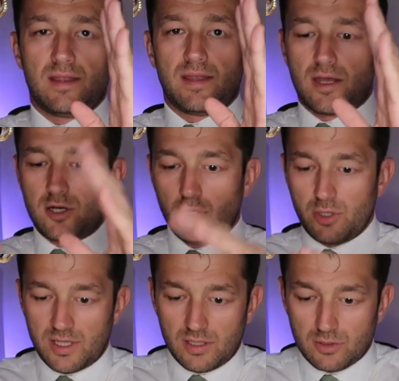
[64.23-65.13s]
they are
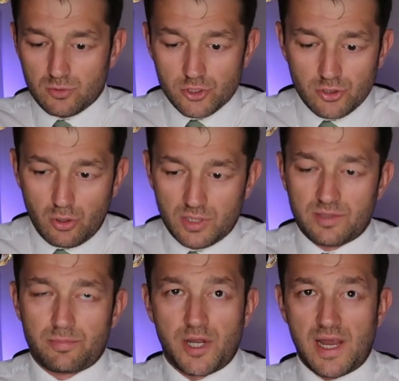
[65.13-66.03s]
looking to
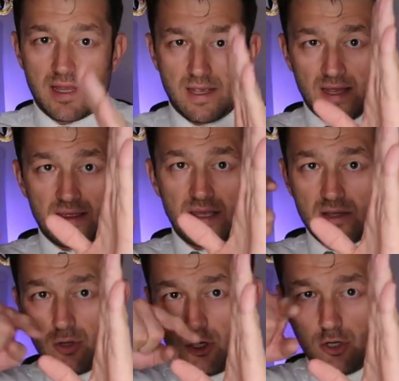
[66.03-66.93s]
stalk the prey, and
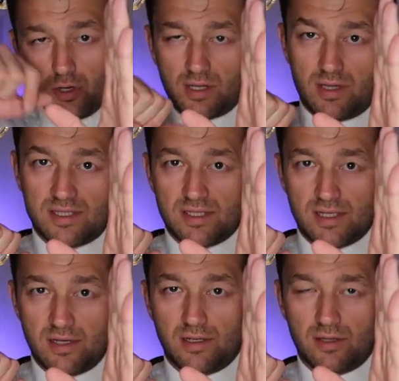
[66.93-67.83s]
they don't look
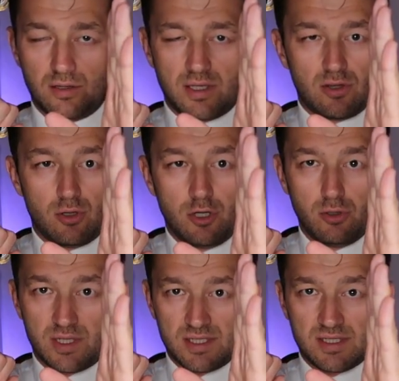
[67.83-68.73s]

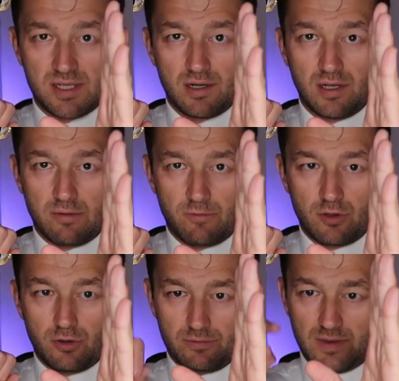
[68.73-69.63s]
necessarily in
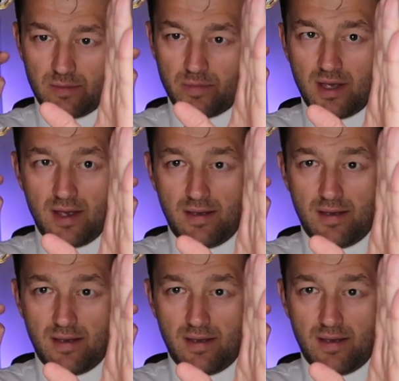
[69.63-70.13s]
front of them,